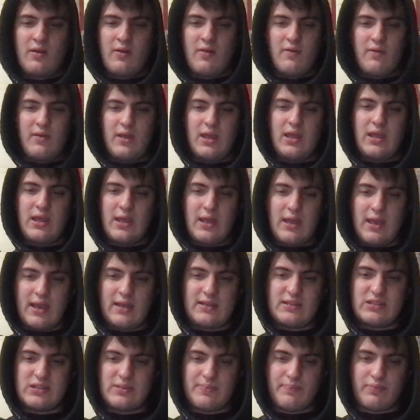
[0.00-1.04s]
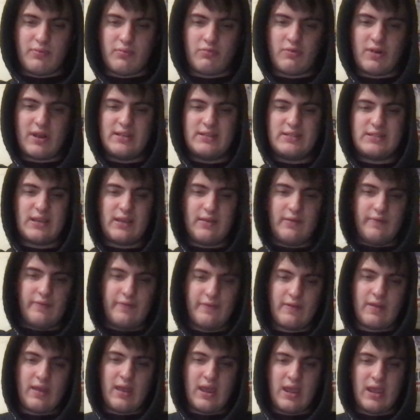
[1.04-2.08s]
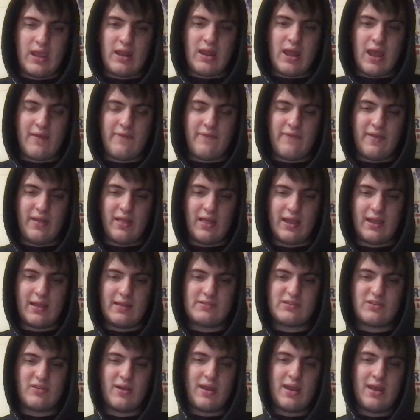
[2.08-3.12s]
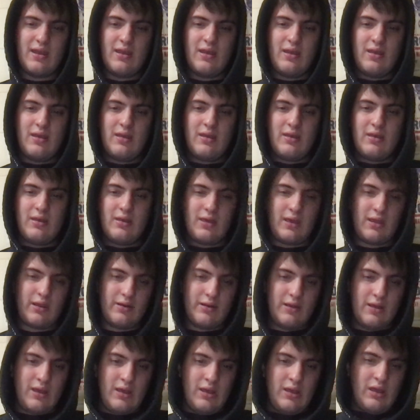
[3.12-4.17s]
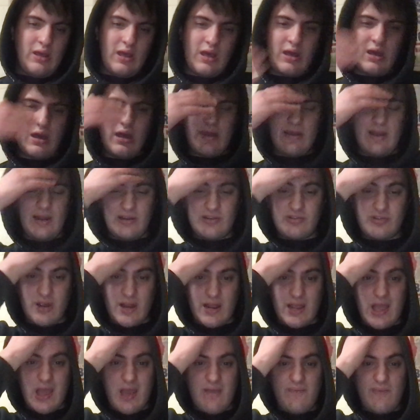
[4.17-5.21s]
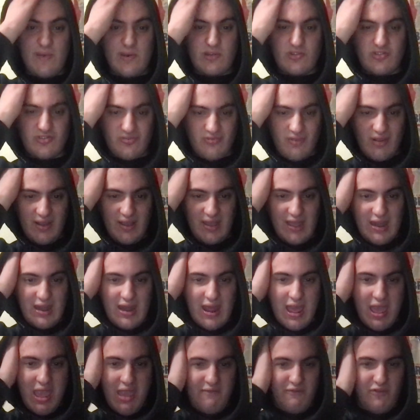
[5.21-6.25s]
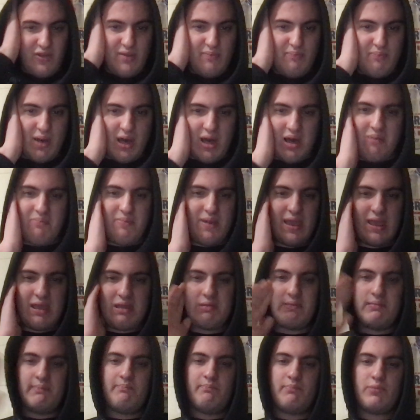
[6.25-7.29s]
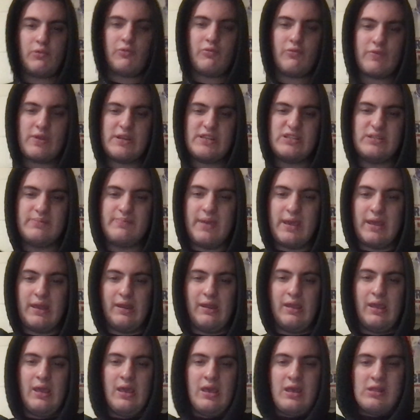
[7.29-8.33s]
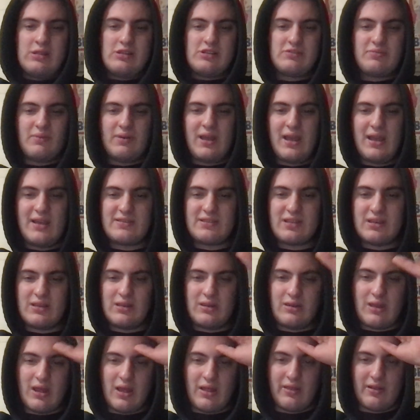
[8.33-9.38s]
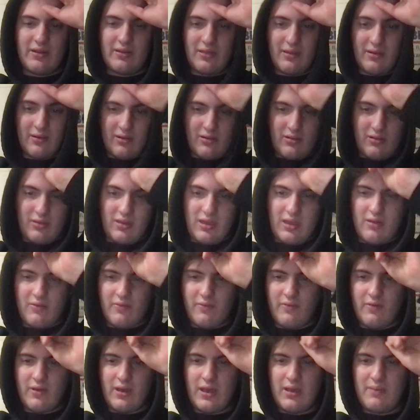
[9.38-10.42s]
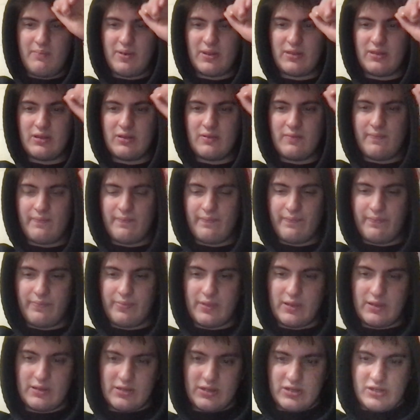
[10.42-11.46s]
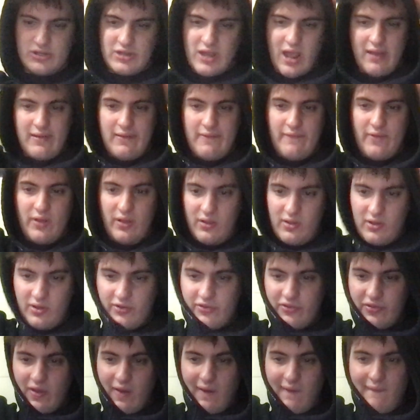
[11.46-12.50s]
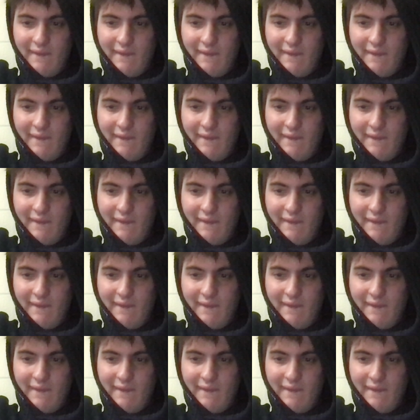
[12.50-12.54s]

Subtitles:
very expressive. And I feel like it's great. Next track, I've been drunk in every pub in Brisbane. This one has another lyrical getaway, but the shouted vocals